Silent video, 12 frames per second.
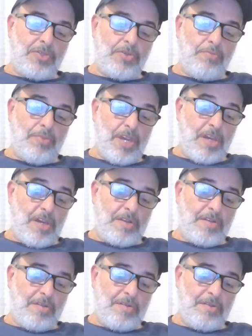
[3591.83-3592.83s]

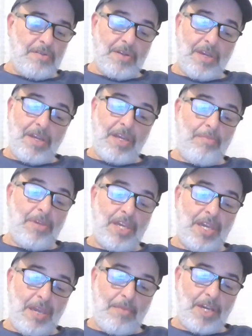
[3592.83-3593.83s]
Zubair. Okay, he
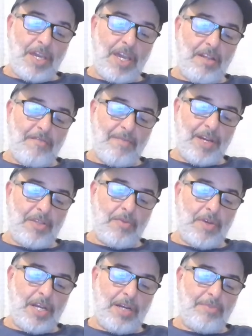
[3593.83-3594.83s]
became a caliph, by the
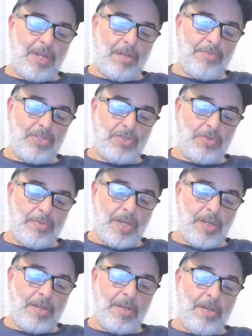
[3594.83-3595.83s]
way, Abdullah bin
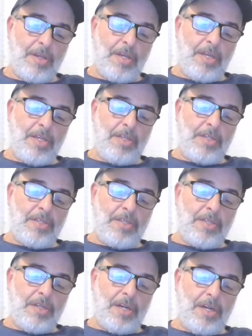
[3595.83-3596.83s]
Zubair.
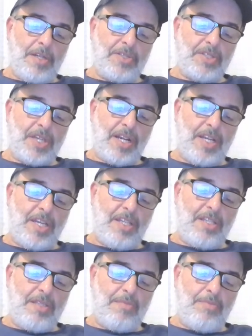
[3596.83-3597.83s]

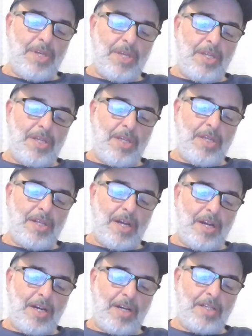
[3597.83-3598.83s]
Sa'id bin
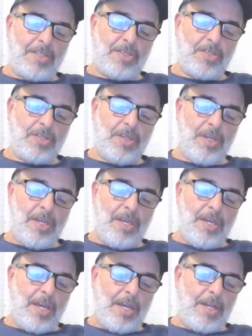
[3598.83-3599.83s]
al-As
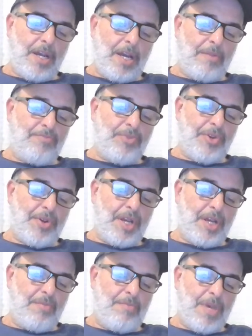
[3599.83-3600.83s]
and
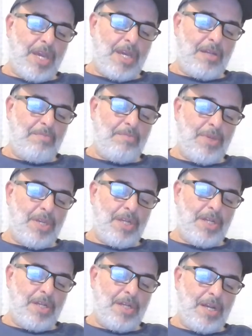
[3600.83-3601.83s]
Abdurrahman
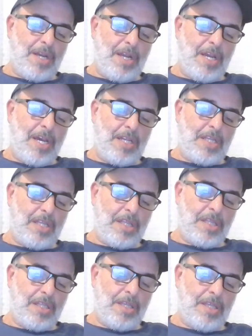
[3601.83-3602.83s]
bin
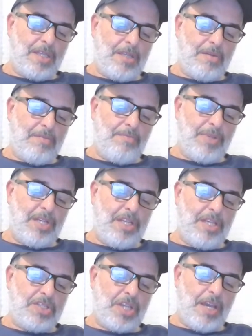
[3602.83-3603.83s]
Harith bin
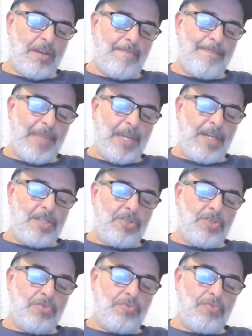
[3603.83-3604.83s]
Hisham
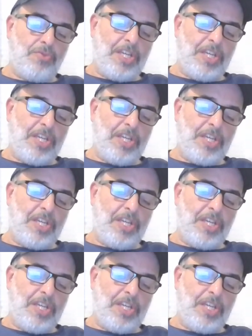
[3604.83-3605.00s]
to